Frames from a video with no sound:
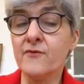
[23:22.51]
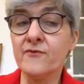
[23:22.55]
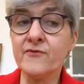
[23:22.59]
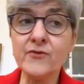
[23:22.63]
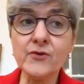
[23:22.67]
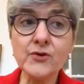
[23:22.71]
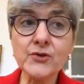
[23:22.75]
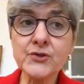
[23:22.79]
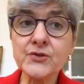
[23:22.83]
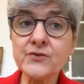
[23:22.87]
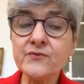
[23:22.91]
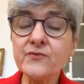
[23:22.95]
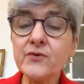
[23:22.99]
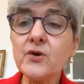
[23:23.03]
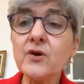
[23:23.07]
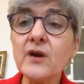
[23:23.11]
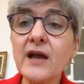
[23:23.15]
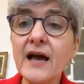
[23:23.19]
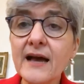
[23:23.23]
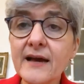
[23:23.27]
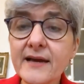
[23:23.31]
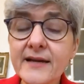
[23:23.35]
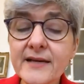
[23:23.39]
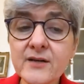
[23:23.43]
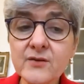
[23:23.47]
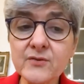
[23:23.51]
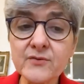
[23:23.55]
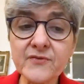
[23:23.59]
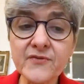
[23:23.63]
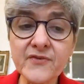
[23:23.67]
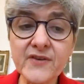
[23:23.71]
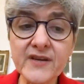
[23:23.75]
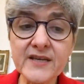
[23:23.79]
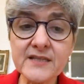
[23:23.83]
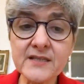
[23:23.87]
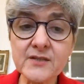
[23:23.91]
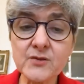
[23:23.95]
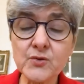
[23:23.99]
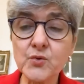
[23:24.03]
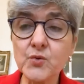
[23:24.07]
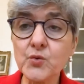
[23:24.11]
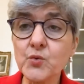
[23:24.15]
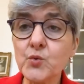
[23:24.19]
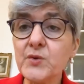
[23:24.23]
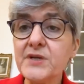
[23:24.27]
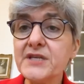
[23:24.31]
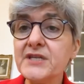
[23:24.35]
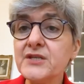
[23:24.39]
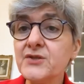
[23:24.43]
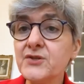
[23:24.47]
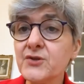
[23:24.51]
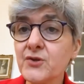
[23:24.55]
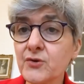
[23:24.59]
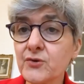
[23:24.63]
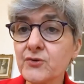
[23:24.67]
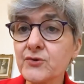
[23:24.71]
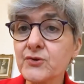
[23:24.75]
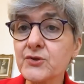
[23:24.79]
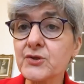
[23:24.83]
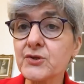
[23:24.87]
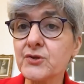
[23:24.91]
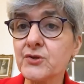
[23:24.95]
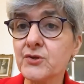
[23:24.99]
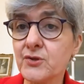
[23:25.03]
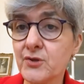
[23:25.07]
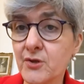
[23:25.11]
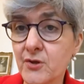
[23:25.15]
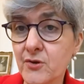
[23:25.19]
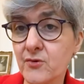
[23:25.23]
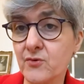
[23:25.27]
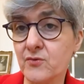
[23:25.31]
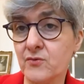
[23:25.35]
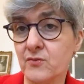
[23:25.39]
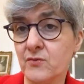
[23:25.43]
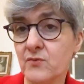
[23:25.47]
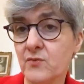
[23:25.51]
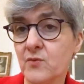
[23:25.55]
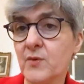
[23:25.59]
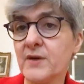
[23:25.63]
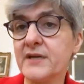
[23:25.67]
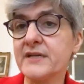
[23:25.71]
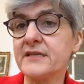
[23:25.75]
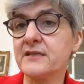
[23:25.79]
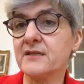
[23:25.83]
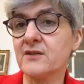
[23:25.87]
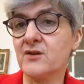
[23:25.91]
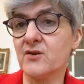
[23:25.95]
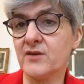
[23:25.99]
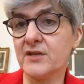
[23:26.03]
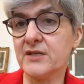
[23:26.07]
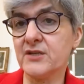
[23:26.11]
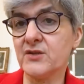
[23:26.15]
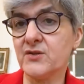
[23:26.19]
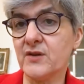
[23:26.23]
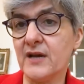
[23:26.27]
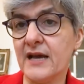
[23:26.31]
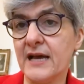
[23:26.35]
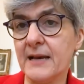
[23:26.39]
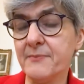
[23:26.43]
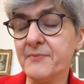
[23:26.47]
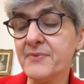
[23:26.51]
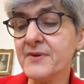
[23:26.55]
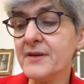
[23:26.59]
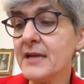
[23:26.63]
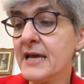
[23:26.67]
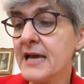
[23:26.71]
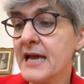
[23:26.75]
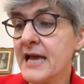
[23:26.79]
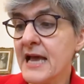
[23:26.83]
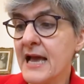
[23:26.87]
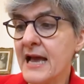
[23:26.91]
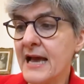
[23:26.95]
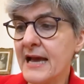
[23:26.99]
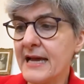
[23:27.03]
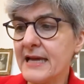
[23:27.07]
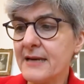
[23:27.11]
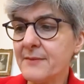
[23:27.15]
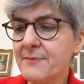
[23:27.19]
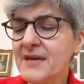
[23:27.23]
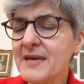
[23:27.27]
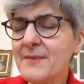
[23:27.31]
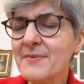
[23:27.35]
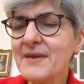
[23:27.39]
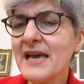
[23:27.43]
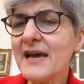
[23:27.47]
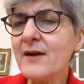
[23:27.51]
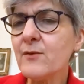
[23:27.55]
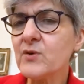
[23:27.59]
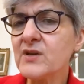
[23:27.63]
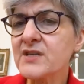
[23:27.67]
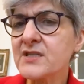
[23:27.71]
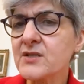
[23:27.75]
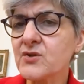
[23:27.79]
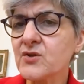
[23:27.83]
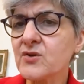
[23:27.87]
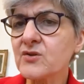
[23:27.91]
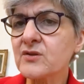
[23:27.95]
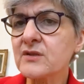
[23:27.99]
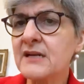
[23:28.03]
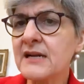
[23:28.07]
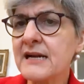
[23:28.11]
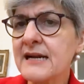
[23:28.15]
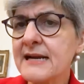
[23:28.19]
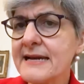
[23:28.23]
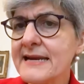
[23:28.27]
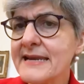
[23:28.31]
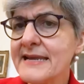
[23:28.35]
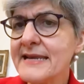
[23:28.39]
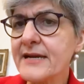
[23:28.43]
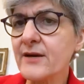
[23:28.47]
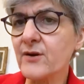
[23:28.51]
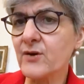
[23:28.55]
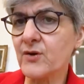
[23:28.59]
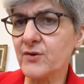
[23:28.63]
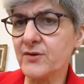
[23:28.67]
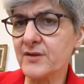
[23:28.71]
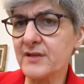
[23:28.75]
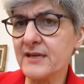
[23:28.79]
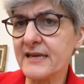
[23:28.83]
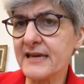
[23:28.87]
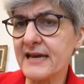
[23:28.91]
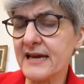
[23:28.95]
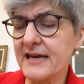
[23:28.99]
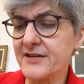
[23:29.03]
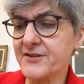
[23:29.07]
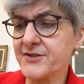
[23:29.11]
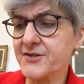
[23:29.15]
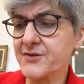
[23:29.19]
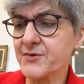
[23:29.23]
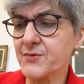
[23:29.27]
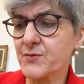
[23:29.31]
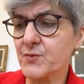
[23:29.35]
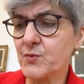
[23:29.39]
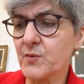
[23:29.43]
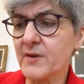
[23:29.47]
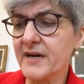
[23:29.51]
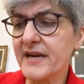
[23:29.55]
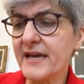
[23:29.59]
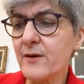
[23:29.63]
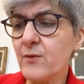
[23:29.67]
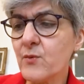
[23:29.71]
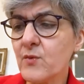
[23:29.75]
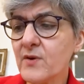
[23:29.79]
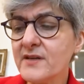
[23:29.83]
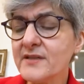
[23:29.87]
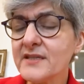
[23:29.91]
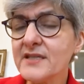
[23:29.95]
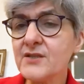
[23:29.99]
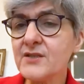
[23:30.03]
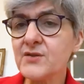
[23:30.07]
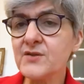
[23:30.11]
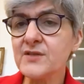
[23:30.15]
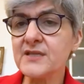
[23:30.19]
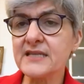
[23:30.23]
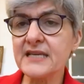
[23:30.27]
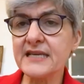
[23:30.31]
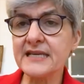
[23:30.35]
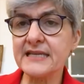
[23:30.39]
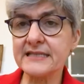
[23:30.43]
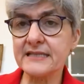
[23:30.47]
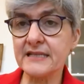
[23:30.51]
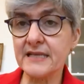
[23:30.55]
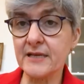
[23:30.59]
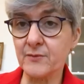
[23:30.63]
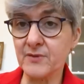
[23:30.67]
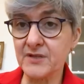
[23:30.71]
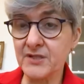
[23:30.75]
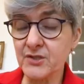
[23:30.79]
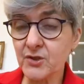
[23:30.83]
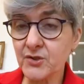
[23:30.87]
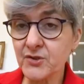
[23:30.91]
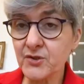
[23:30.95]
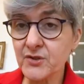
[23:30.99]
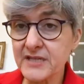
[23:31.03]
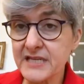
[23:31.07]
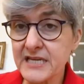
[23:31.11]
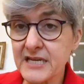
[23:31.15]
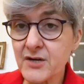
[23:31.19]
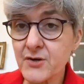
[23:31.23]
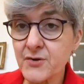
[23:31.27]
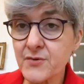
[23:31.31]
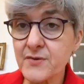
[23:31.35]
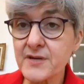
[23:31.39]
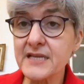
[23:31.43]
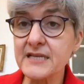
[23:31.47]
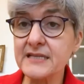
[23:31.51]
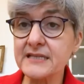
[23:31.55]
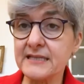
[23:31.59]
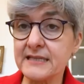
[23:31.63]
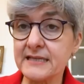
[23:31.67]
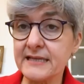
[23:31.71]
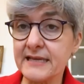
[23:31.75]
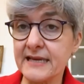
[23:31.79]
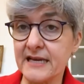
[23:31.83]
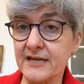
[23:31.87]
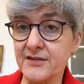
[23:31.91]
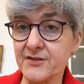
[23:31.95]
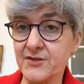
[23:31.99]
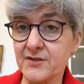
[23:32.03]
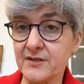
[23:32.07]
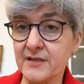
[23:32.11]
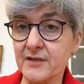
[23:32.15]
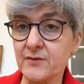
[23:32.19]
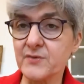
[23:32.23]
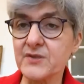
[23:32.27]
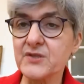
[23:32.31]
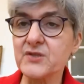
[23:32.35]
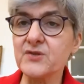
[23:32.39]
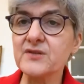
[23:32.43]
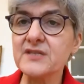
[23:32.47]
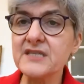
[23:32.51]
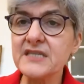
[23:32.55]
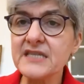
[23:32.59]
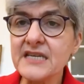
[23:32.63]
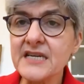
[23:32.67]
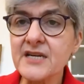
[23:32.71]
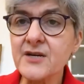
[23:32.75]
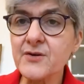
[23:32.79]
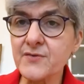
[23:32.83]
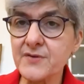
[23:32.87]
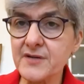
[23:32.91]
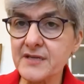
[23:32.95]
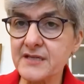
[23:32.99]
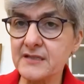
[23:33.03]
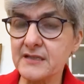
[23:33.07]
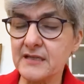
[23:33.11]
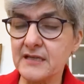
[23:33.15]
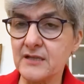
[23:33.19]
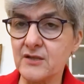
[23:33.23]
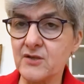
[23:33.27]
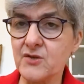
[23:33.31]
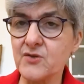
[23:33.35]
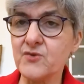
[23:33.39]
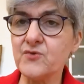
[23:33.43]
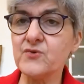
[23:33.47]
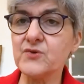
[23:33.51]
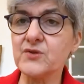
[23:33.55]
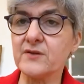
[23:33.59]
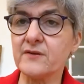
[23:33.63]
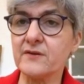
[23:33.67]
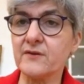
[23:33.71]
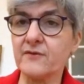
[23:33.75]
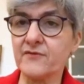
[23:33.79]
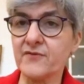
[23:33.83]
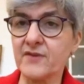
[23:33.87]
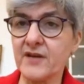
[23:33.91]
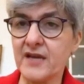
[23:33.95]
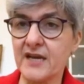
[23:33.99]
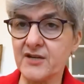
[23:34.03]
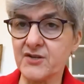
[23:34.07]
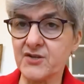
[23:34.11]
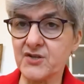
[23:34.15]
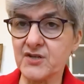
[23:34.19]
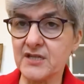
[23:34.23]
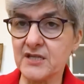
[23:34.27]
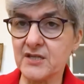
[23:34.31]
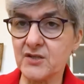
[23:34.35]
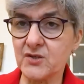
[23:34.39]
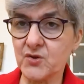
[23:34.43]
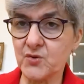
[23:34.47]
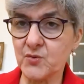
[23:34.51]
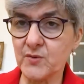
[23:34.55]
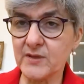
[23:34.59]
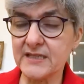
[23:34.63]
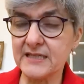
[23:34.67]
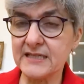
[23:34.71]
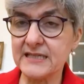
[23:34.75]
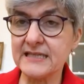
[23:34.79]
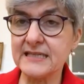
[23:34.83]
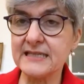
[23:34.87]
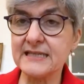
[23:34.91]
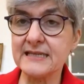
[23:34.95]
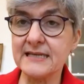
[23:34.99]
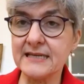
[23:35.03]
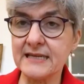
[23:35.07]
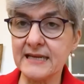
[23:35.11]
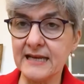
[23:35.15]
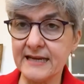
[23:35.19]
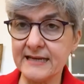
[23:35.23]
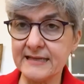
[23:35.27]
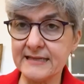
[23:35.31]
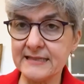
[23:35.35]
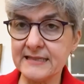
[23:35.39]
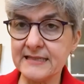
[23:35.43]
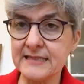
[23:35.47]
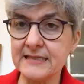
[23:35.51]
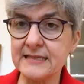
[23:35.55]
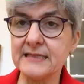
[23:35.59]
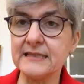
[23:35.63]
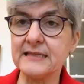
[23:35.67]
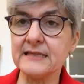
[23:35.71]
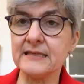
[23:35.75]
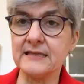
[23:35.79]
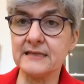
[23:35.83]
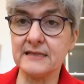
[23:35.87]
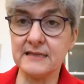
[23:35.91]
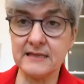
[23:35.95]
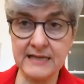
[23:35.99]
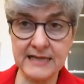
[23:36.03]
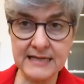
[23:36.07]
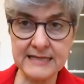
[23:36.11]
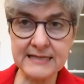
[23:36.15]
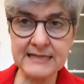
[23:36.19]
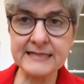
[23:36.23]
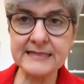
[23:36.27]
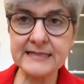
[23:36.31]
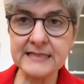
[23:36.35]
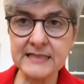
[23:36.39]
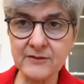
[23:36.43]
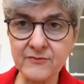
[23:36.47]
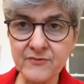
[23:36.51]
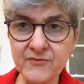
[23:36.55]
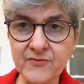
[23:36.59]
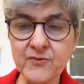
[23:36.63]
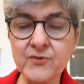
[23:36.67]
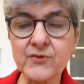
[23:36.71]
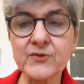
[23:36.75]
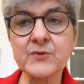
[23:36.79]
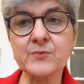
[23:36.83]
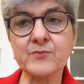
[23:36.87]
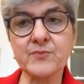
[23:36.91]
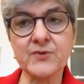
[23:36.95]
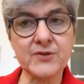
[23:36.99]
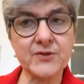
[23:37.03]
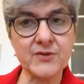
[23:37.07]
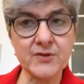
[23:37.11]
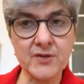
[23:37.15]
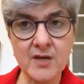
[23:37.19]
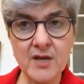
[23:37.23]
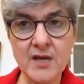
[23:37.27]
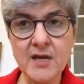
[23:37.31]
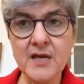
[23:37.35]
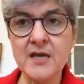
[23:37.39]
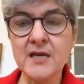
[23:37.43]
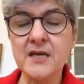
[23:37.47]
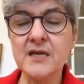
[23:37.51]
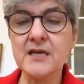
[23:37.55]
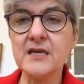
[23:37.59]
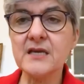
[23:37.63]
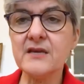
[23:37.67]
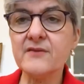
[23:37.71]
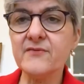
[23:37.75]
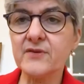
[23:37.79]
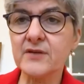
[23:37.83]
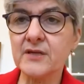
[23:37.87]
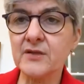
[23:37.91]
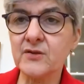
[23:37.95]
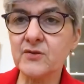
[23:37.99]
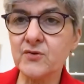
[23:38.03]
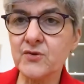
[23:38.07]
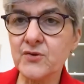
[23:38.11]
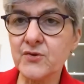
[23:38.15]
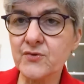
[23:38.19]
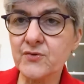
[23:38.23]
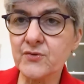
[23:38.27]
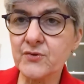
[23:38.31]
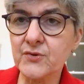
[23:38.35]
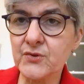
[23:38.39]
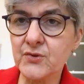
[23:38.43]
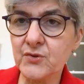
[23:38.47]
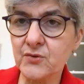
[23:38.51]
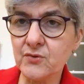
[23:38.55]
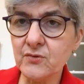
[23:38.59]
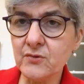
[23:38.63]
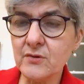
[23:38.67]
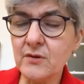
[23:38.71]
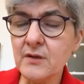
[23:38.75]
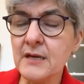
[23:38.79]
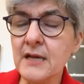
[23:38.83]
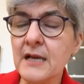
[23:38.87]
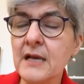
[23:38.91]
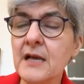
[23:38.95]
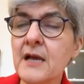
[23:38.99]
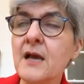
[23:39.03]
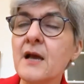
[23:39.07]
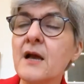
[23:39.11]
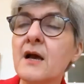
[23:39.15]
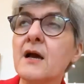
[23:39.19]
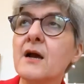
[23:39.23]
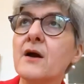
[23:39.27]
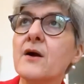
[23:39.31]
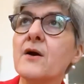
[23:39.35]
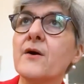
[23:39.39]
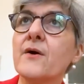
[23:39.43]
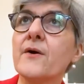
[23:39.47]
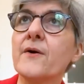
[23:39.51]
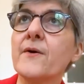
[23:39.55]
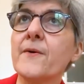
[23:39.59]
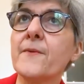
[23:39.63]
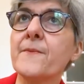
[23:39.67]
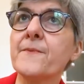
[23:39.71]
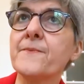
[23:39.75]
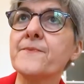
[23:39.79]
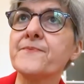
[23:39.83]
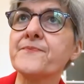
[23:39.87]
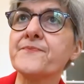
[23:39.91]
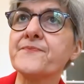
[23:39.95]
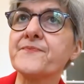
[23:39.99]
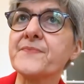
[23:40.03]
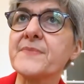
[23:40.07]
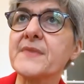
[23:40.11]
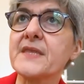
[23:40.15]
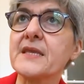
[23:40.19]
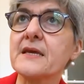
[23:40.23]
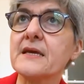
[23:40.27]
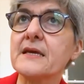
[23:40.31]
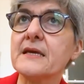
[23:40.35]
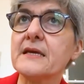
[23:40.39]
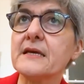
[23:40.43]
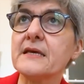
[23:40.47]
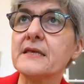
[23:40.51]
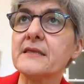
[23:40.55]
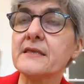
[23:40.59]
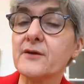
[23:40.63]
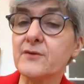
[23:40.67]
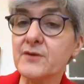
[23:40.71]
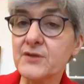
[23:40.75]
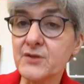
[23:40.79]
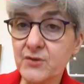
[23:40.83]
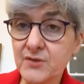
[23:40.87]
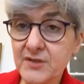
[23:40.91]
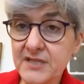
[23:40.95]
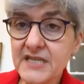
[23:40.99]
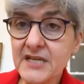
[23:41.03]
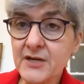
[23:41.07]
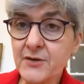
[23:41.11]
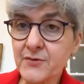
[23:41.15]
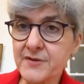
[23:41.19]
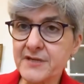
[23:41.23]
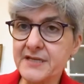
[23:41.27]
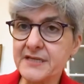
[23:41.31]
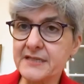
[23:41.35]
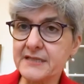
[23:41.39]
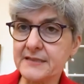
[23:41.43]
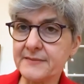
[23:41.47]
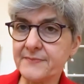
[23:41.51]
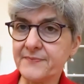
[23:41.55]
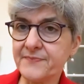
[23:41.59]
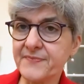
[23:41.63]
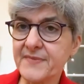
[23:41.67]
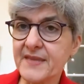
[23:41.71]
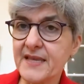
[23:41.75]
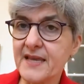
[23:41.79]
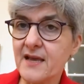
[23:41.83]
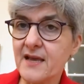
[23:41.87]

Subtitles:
First of all, I confess we don't know what is going to happen. And maybe I was not clear on cash. What I wanted to say is there is not an increase in cash. There is a decrease in use of cash in 2019, at least in France, but even in the Eurozone. There is a decrease.